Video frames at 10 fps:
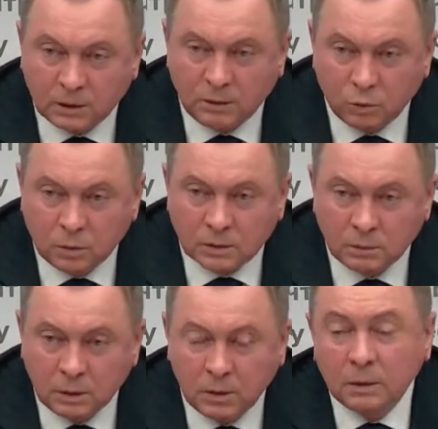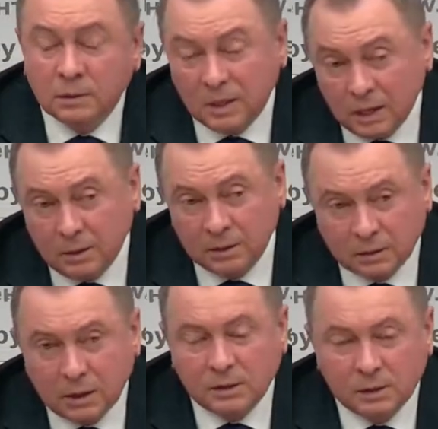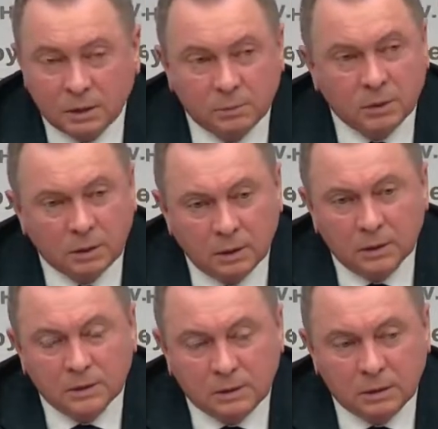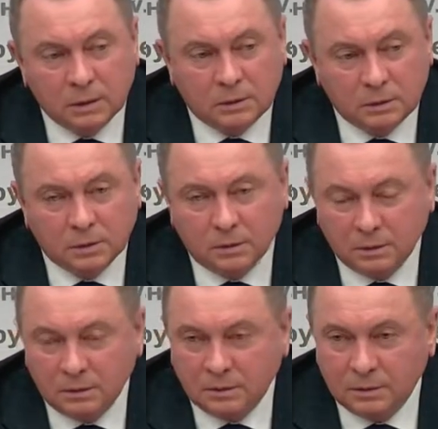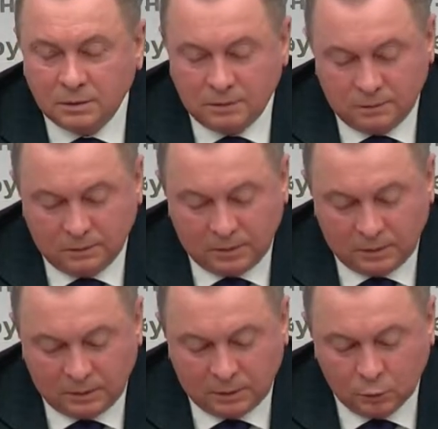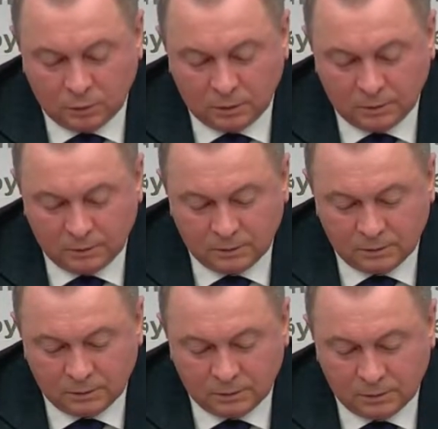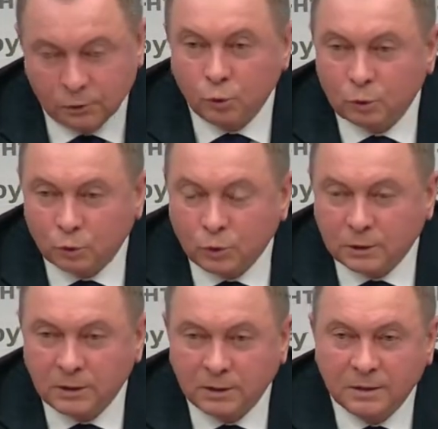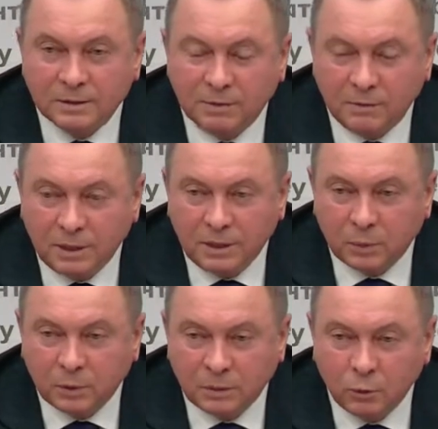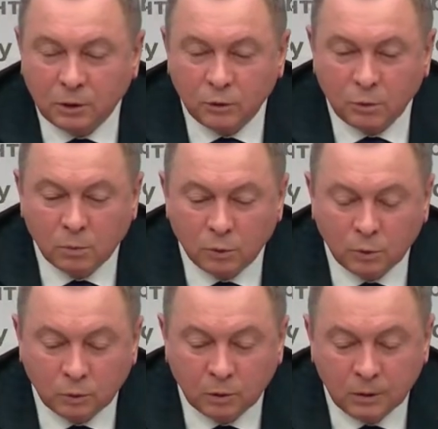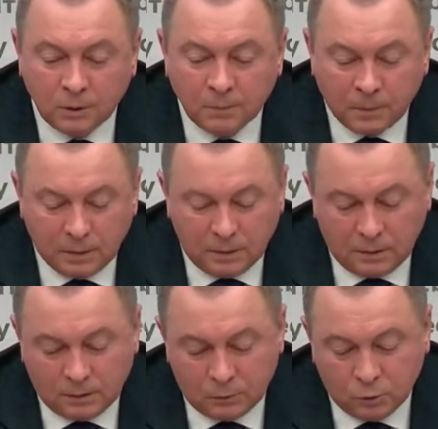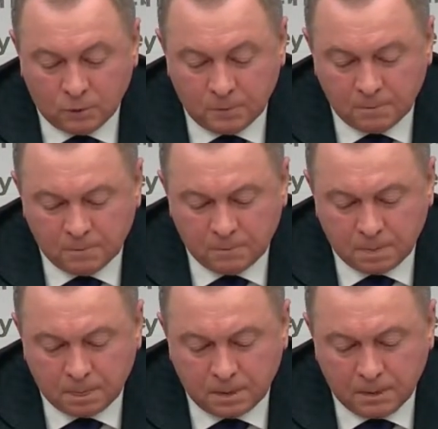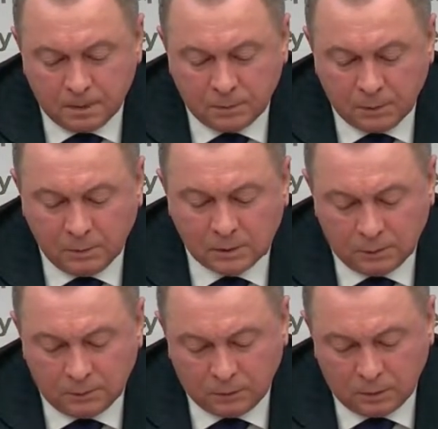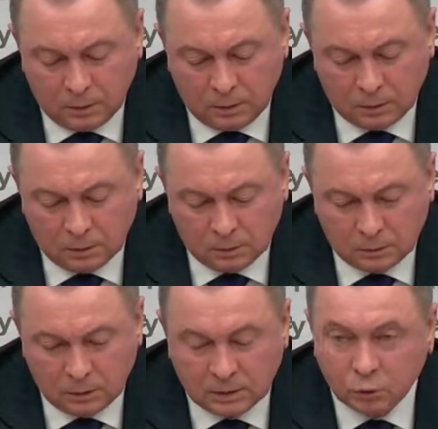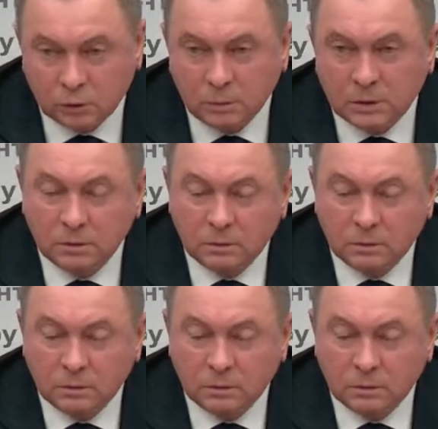And I hope we will continue to follow that line of action. Of course, sometimes we want to state something more openly,